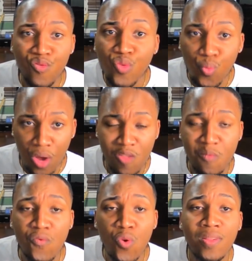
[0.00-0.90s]
for once
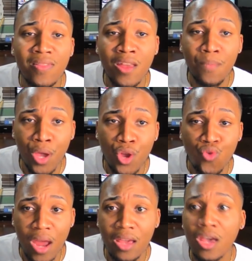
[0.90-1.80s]
before we sit up here and
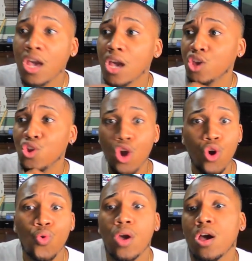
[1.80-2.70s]
try to, you
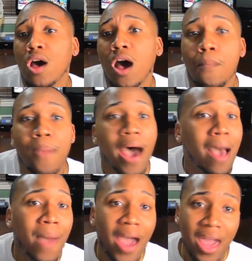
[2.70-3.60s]
know,
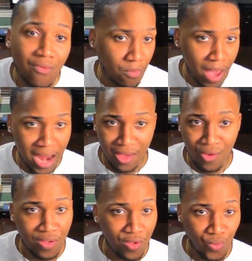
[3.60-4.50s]
abide by everybody
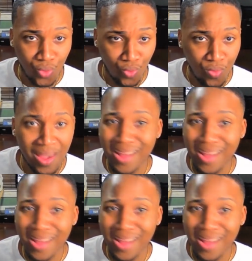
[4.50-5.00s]
else's rules.